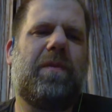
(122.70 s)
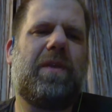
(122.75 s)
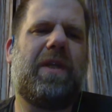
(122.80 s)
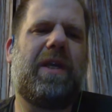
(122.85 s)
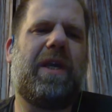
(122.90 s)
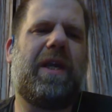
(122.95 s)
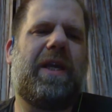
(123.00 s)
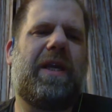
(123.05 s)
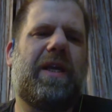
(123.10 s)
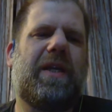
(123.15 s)

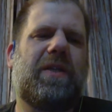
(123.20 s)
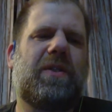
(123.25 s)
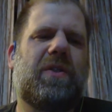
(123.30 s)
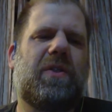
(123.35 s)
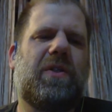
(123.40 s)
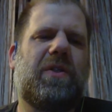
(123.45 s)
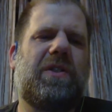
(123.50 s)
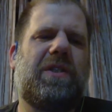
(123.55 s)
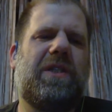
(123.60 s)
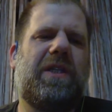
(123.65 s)
He kissed
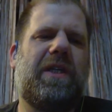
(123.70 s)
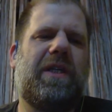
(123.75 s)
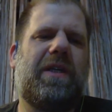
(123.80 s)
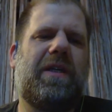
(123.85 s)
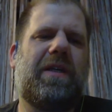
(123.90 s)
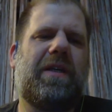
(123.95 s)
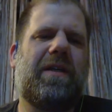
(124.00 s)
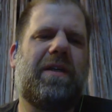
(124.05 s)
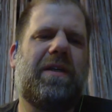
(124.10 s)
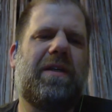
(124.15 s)
her cheek
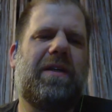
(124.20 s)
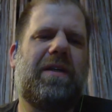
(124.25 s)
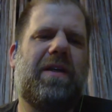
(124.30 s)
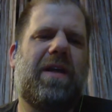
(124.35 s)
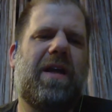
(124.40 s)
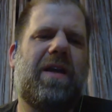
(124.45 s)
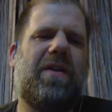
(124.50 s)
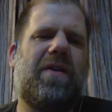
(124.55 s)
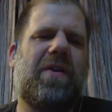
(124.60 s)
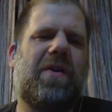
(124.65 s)

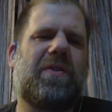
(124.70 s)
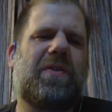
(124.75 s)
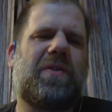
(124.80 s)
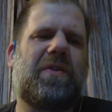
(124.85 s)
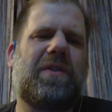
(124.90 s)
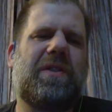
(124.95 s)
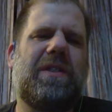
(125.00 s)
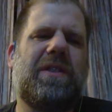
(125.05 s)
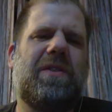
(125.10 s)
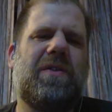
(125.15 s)
and nuzzled
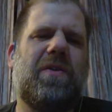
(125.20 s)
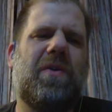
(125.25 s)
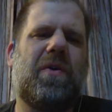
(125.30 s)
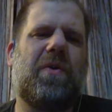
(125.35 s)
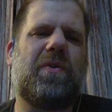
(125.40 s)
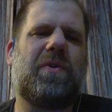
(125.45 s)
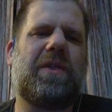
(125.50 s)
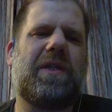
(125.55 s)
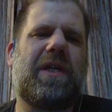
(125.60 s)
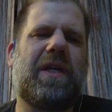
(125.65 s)
his
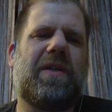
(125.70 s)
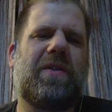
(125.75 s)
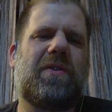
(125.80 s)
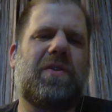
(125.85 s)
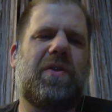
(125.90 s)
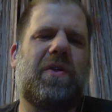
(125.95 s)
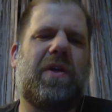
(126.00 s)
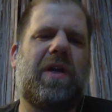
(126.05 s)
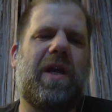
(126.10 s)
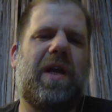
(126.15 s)
nose against
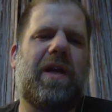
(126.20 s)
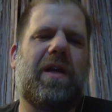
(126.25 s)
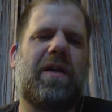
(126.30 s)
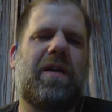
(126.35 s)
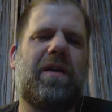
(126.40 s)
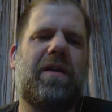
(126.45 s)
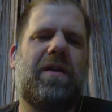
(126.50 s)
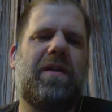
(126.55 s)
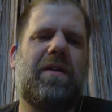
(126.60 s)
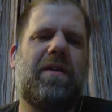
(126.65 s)
her neck,
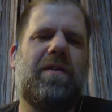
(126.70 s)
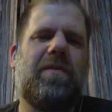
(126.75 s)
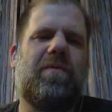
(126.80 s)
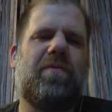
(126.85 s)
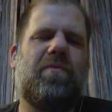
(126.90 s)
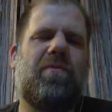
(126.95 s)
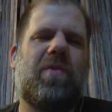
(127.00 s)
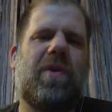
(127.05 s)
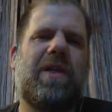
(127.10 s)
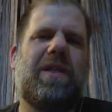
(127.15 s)

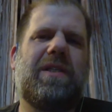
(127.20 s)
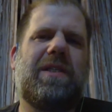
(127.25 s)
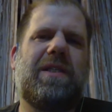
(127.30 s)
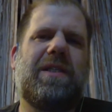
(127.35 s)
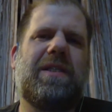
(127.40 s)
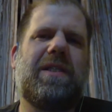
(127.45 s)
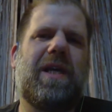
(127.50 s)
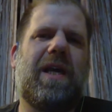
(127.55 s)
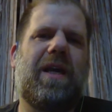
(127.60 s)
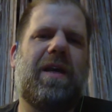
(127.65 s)
raised
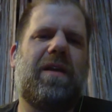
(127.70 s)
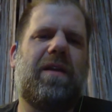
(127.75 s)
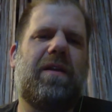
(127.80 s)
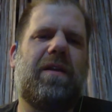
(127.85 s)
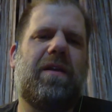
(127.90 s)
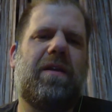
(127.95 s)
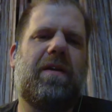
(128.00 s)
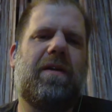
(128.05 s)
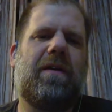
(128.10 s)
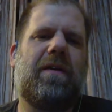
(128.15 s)
his head.
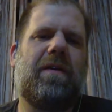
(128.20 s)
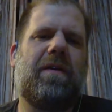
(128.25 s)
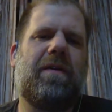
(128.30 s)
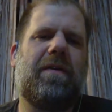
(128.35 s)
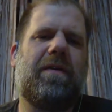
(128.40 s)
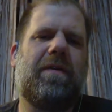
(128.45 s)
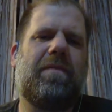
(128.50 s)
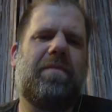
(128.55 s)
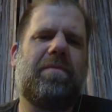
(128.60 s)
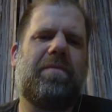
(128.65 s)

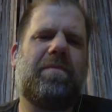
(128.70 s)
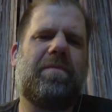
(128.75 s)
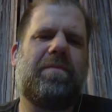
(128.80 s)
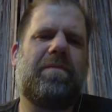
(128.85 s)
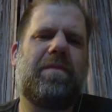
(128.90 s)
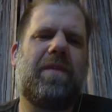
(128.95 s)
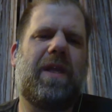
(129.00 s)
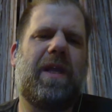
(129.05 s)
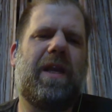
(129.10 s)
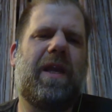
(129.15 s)

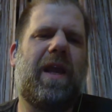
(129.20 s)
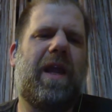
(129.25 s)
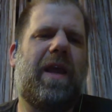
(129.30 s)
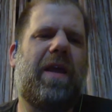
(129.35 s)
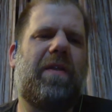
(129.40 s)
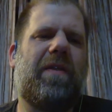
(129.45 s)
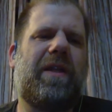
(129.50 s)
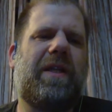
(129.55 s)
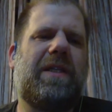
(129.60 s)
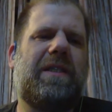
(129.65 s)

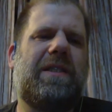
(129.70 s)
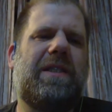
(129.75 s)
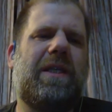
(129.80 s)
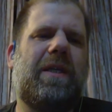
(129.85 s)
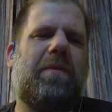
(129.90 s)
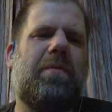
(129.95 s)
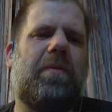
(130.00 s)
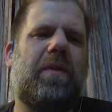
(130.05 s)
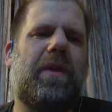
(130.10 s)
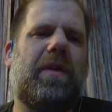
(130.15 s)
Inhaling
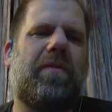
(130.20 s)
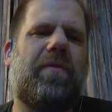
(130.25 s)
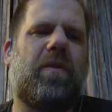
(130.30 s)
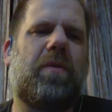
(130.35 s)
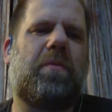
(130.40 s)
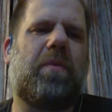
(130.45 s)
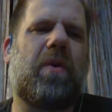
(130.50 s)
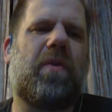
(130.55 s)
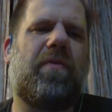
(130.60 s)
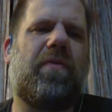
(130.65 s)
deeply of the
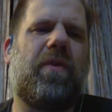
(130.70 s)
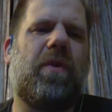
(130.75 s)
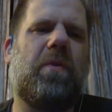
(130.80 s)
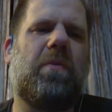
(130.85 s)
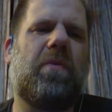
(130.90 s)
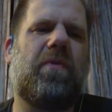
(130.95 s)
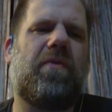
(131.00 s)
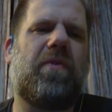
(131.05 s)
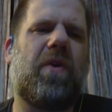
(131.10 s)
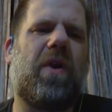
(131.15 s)
perfume
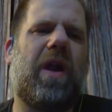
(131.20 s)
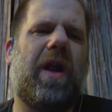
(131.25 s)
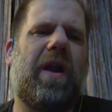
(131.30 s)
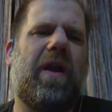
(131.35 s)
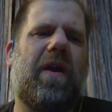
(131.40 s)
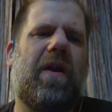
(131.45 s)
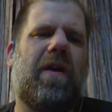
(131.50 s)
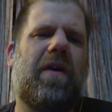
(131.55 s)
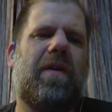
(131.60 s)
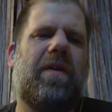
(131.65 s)
of her
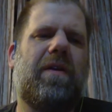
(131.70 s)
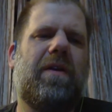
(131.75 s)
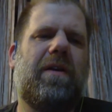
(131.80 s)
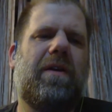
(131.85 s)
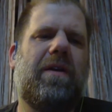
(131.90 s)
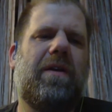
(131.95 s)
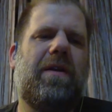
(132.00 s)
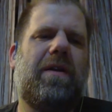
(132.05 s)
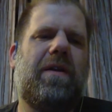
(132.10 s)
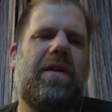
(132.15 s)
hair,
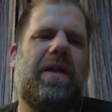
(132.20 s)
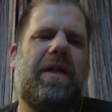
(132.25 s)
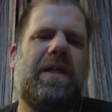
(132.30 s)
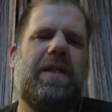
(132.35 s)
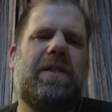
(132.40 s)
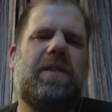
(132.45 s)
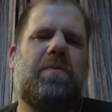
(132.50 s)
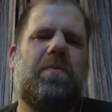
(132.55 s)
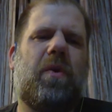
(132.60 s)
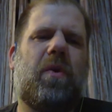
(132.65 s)
he
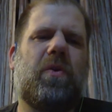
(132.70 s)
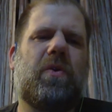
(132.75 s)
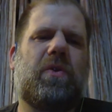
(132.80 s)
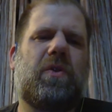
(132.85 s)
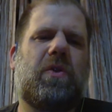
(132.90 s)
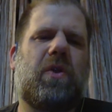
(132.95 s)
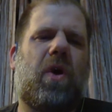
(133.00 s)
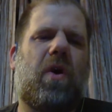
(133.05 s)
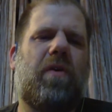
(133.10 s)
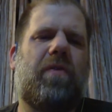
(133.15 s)
spoke
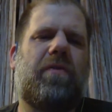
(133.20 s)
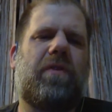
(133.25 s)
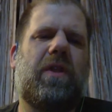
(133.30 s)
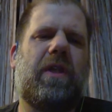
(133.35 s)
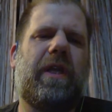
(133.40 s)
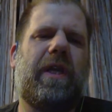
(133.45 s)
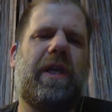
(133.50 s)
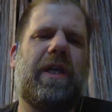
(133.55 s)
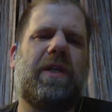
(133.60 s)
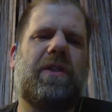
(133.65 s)

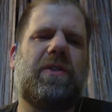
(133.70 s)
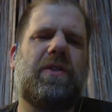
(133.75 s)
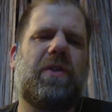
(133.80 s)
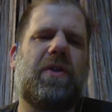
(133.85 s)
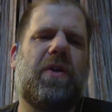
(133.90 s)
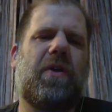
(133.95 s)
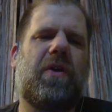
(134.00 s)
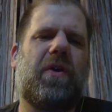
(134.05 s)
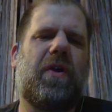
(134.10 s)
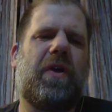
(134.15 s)
softly
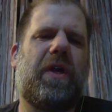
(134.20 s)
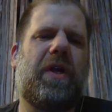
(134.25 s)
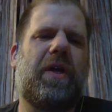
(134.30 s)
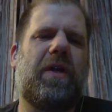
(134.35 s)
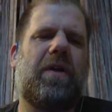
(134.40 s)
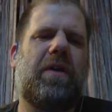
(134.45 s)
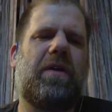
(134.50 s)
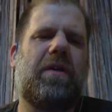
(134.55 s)
into her ear.